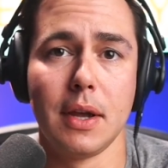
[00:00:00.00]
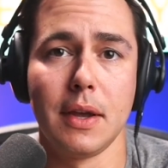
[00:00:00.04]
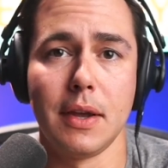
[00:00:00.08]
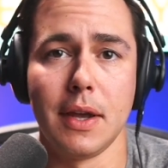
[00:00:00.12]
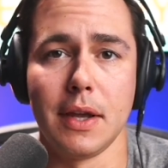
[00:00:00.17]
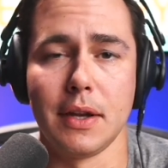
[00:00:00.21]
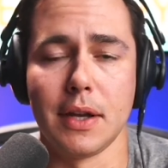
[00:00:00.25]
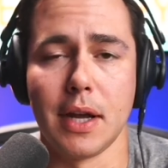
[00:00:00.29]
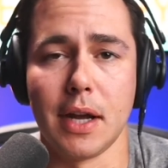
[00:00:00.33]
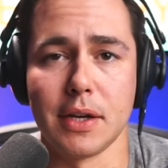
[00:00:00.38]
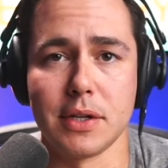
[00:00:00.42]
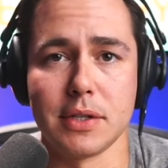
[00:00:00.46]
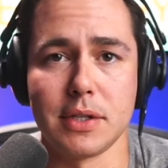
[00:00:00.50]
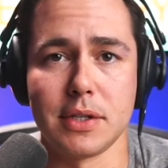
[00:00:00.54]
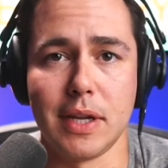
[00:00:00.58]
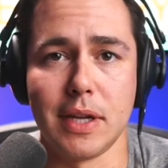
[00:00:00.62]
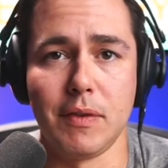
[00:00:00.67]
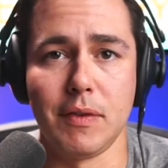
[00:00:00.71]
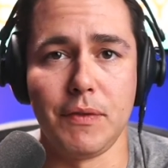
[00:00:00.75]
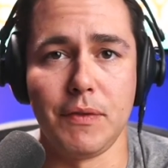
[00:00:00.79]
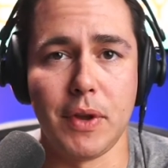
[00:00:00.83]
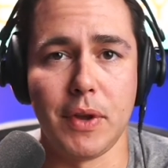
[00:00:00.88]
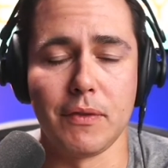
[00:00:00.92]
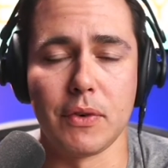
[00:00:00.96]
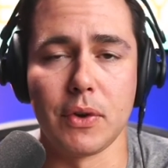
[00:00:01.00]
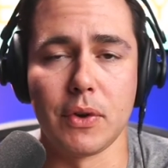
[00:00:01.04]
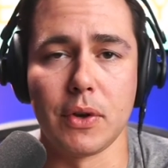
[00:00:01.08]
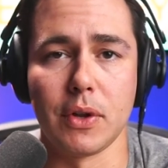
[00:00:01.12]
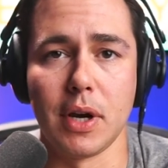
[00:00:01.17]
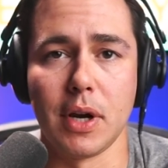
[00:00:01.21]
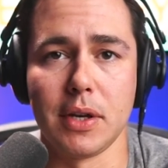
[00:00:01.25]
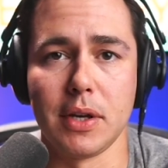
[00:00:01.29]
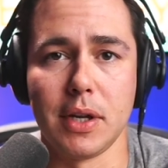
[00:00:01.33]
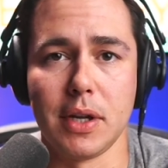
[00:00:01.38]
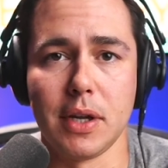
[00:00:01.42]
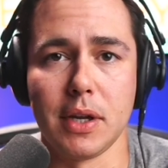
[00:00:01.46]
and not just even if you have a good
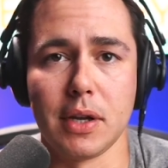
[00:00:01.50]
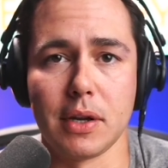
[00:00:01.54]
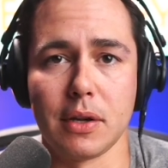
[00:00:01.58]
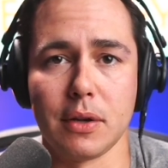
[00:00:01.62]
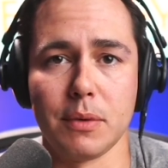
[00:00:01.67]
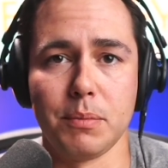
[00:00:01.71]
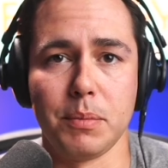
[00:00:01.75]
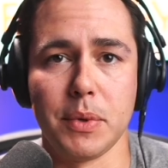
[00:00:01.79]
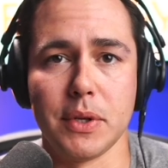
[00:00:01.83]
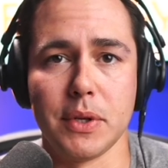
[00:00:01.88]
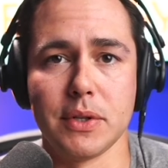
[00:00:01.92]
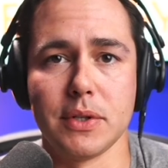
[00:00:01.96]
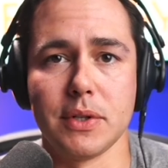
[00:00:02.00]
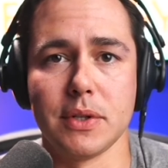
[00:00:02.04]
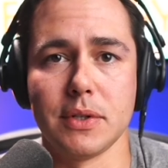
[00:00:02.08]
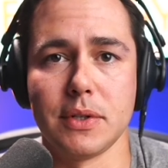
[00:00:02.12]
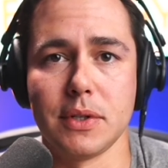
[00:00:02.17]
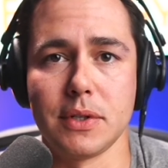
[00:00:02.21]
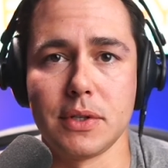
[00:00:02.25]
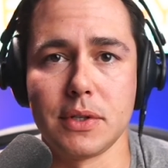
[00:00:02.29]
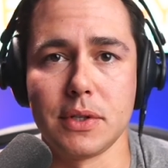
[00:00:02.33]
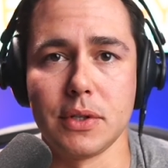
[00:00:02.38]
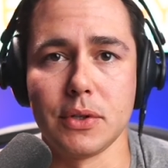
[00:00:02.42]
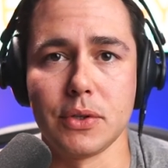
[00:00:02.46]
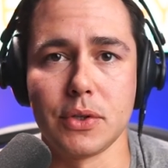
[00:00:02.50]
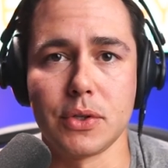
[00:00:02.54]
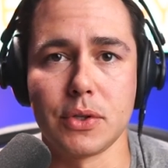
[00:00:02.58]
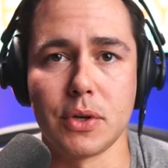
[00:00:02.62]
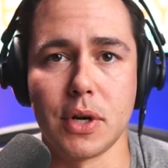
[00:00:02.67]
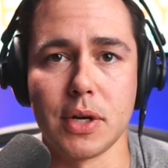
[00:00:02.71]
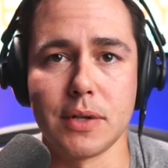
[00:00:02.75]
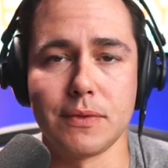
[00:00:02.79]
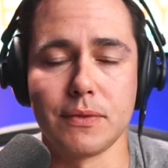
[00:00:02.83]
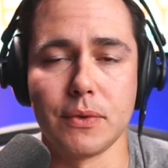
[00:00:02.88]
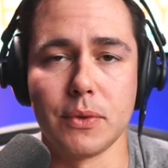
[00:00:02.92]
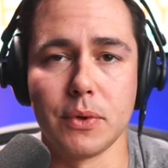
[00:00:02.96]
idea and a good business, it's still
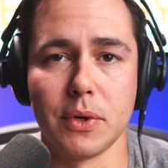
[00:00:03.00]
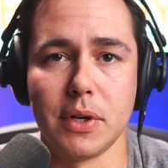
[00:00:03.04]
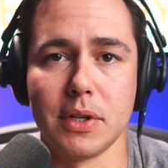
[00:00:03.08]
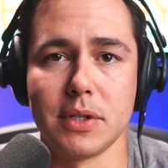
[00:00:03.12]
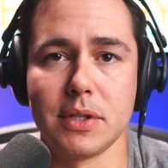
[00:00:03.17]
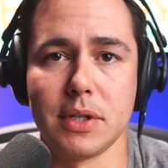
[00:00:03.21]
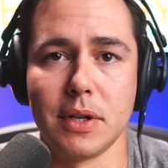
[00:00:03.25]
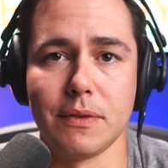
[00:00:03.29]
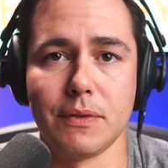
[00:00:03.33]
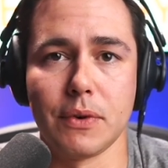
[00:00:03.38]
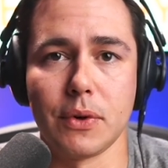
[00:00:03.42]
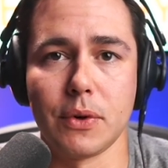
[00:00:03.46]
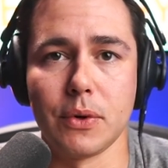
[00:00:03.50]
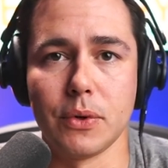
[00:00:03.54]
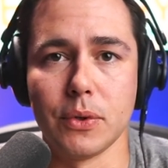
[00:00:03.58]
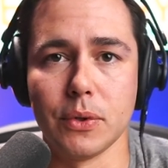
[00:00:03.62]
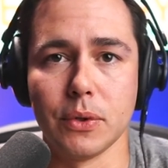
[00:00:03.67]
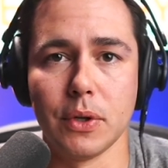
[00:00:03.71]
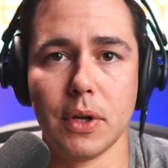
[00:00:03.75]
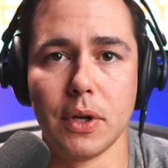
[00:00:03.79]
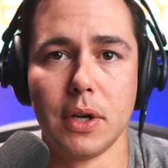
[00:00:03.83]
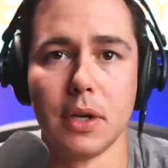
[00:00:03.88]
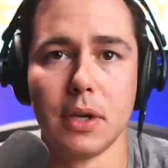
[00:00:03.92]
stressful and it's difficult.